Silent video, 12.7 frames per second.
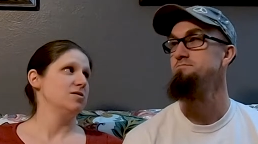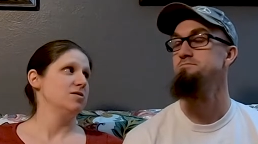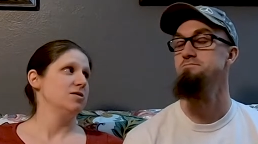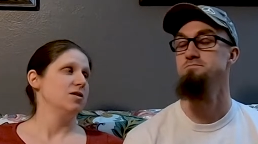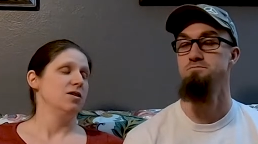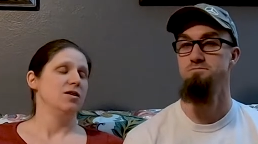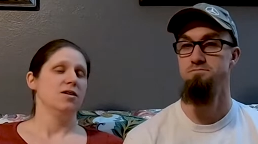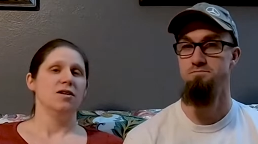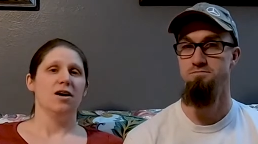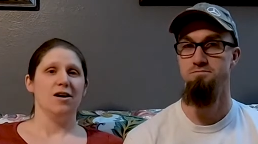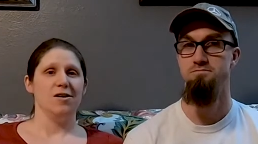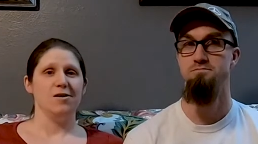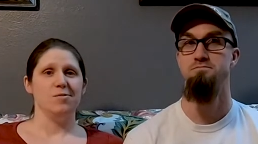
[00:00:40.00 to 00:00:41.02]
Speaker 1: mm-hmm.
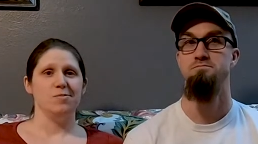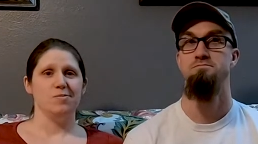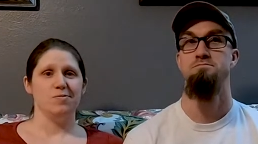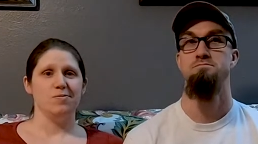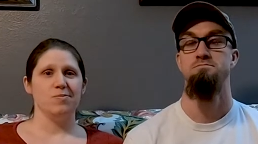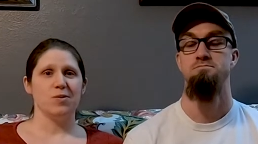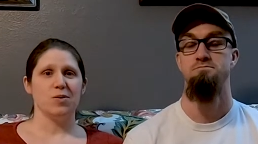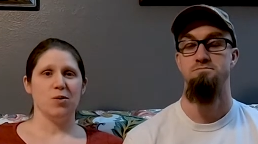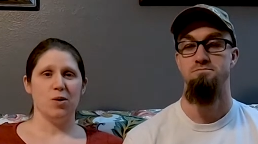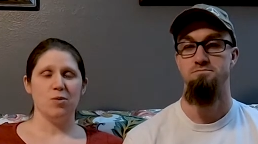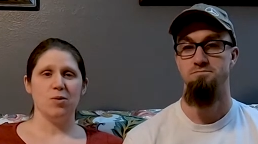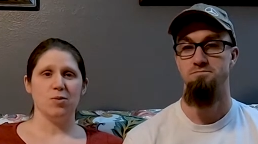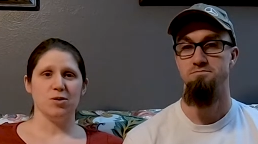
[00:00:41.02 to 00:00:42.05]
um, what
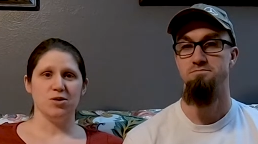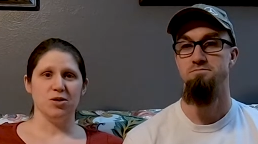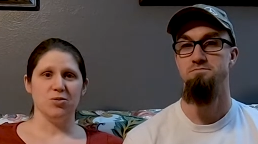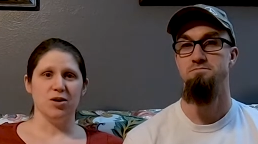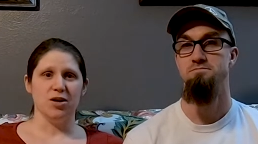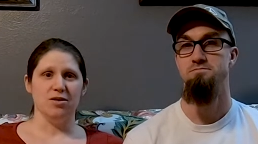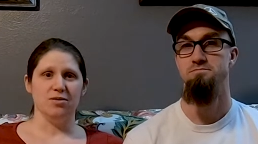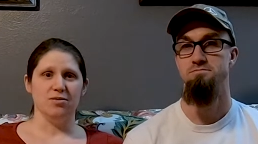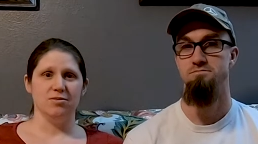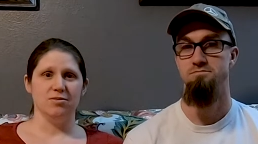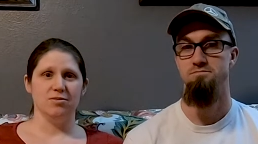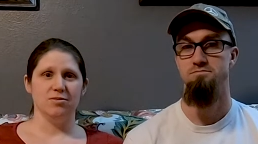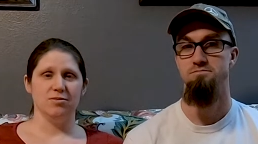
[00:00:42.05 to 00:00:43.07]
we were doing
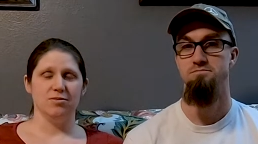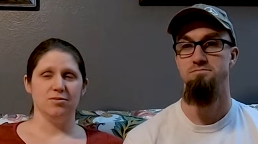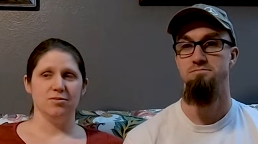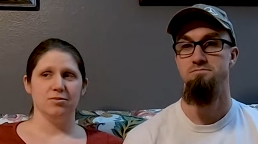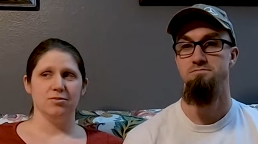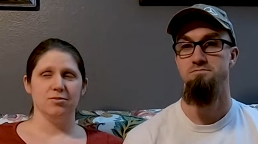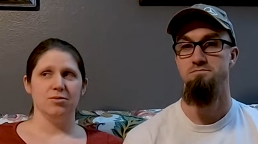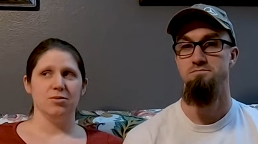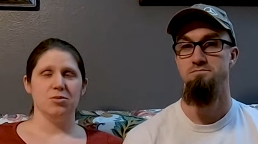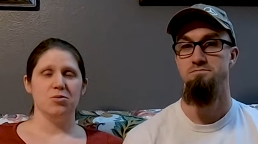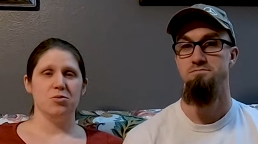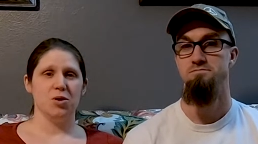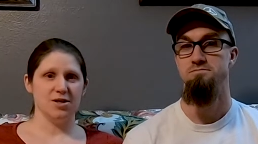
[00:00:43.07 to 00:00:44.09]

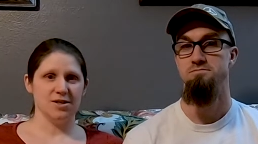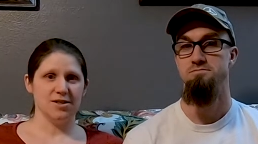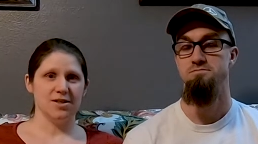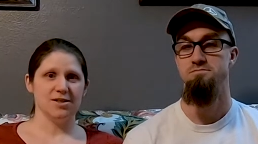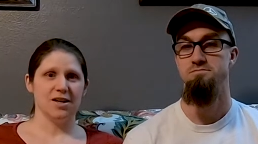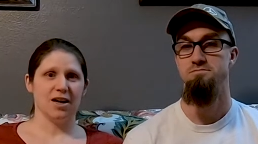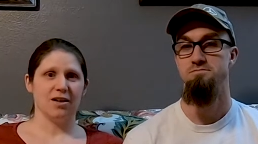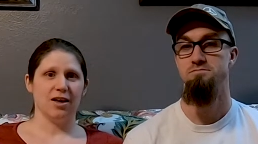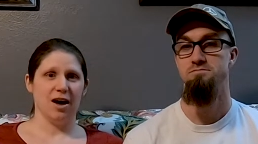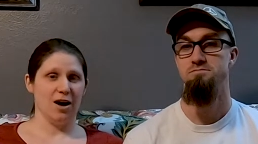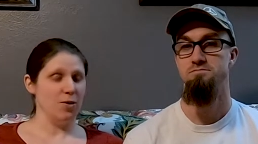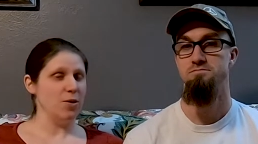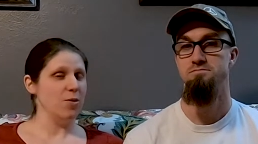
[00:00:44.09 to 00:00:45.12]
wasn't exactly how
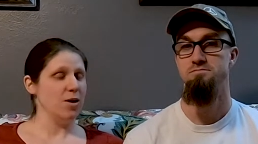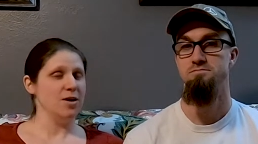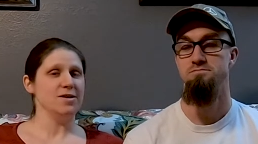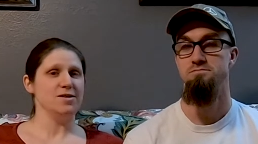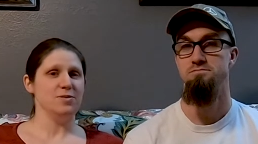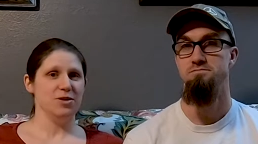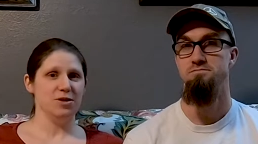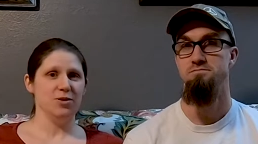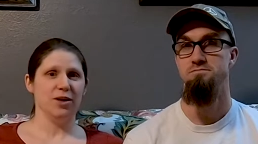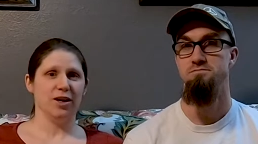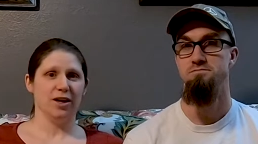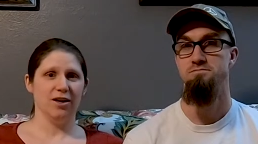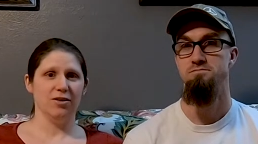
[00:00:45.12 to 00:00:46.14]
we wanted to be doing
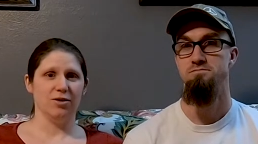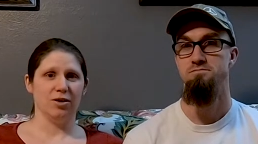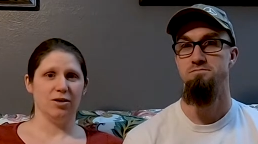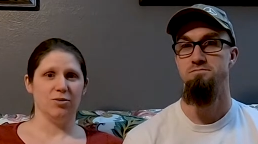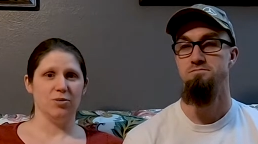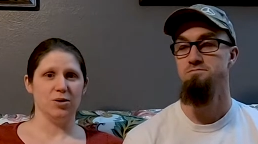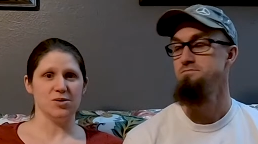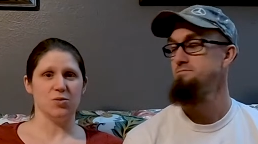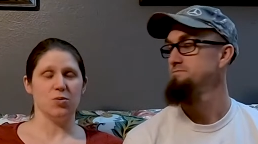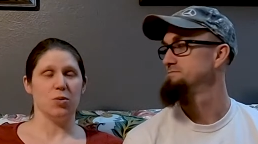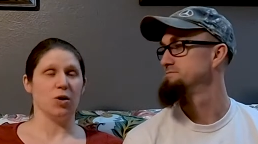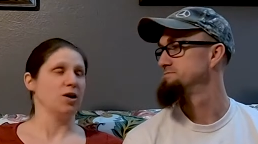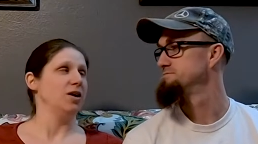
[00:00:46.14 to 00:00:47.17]
it or wasn't
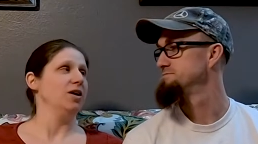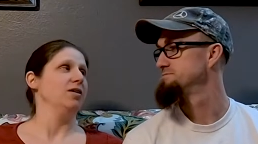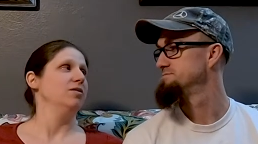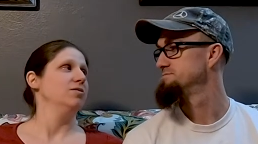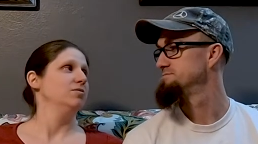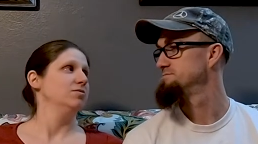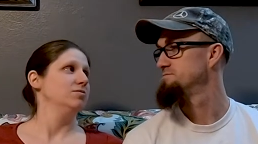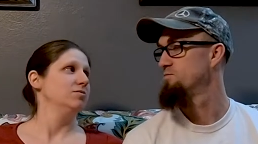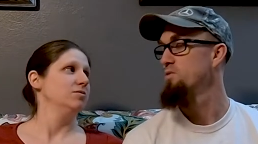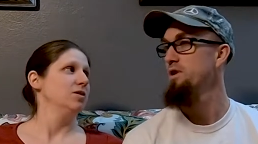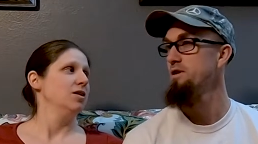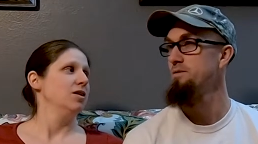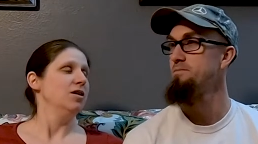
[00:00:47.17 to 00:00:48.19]
working.
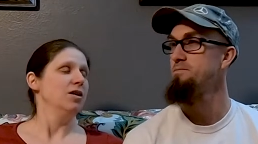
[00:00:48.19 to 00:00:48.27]
Right.